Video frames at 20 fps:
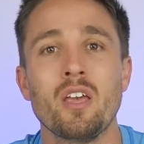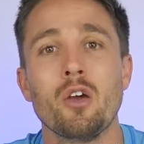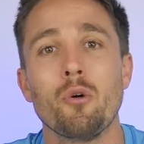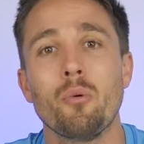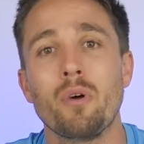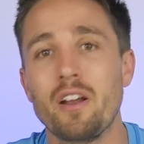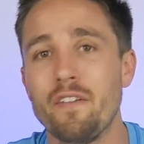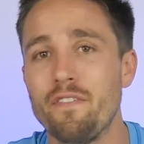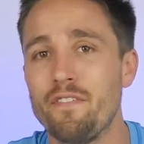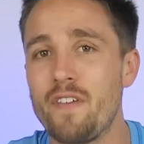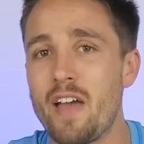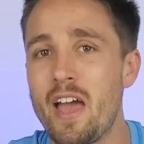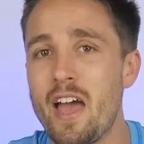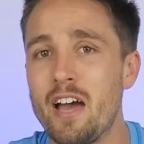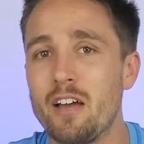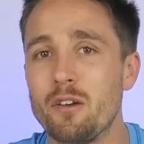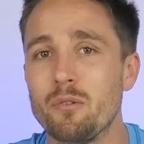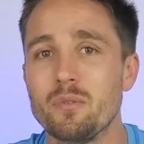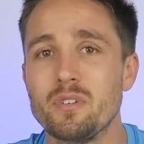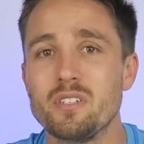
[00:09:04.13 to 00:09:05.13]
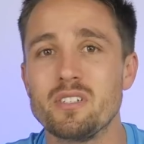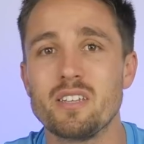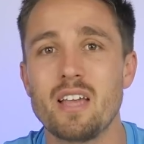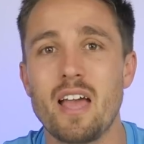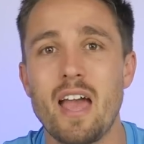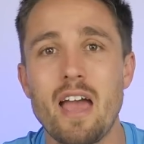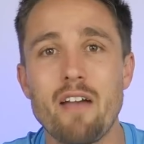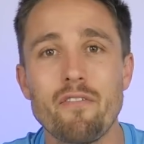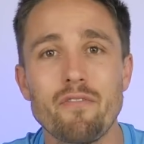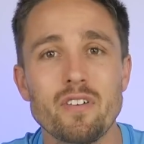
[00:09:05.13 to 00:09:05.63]
What I found was
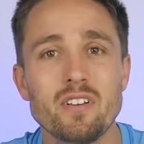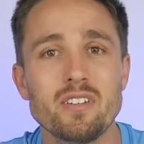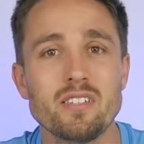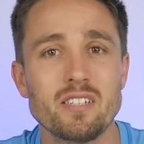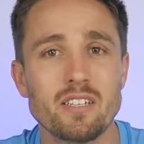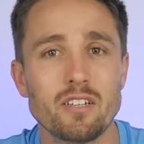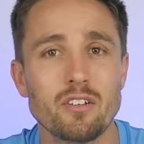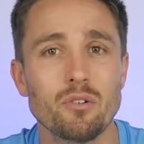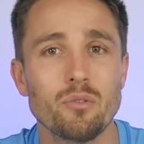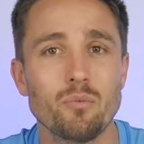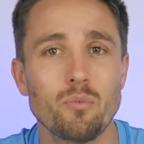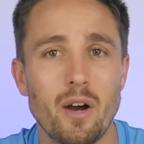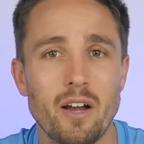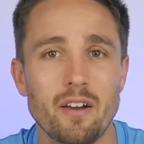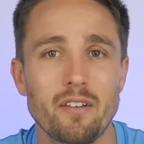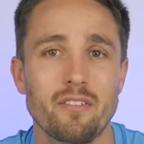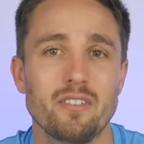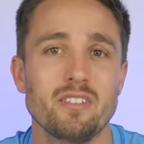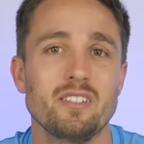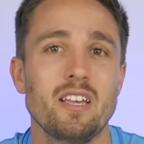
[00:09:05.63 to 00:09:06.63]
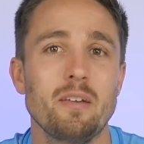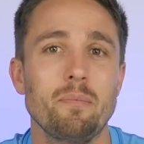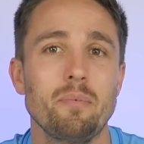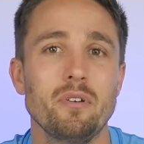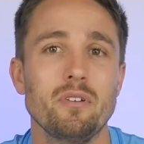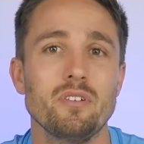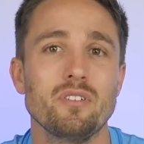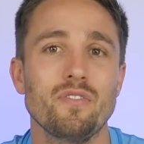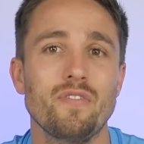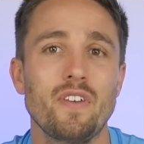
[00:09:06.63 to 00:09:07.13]
every single one of the
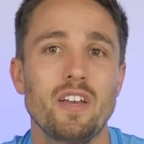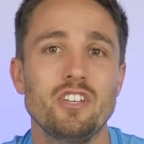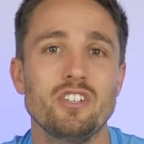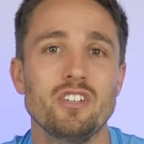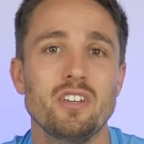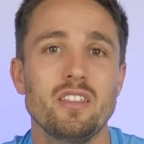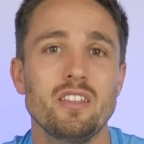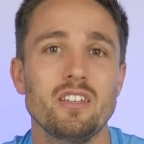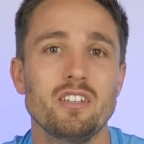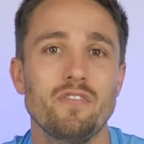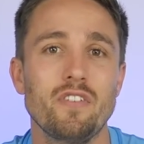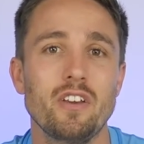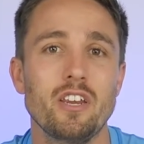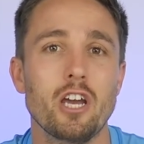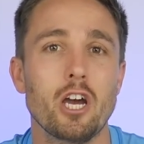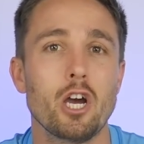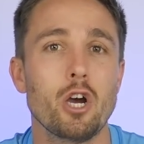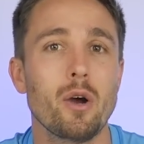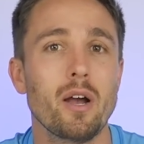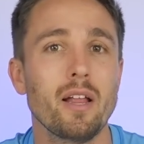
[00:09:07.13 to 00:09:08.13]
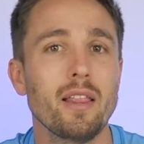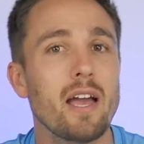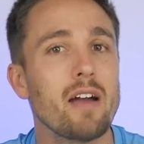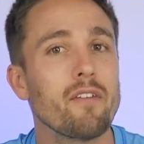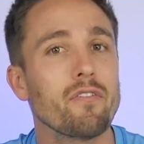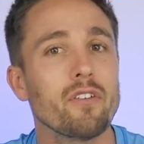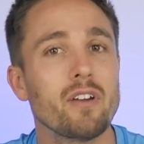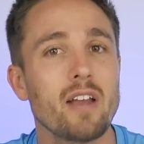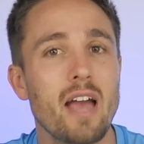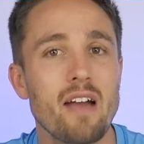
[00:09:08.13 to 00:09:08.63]
CPUs featured in this video
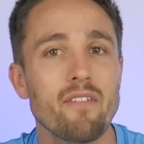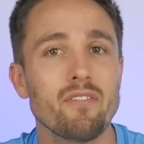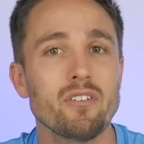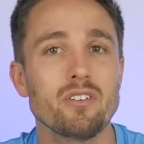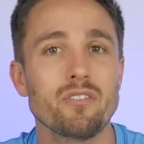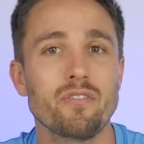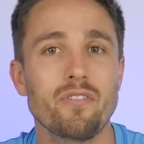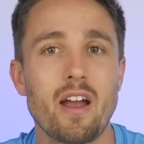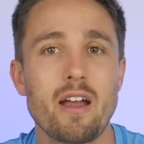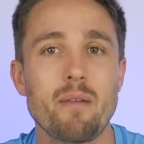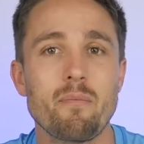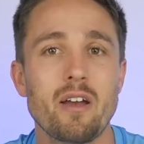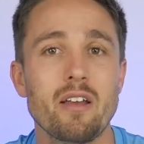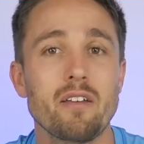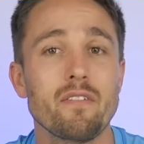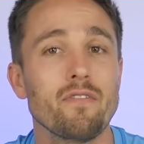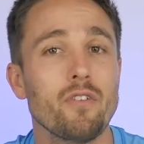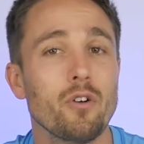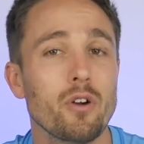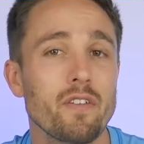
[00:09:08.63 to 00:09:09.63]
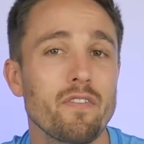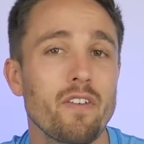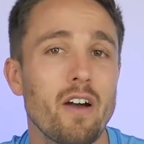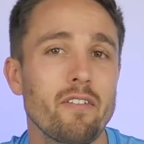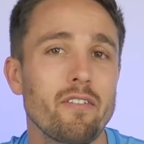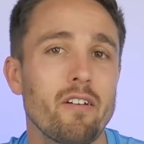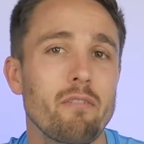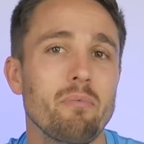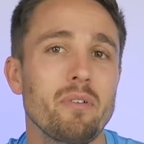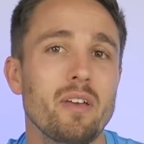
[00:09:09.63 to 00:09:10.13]
allowed for an average frame rate of
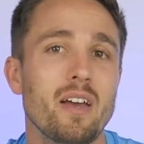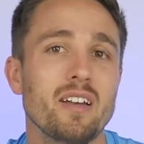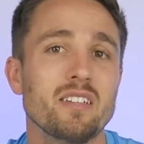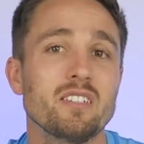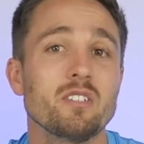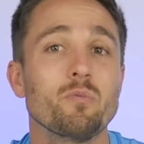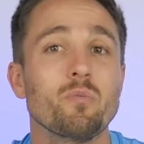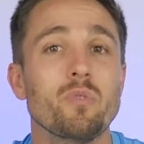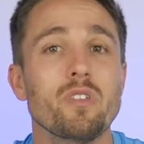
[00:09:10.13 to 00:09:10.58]
45 FPS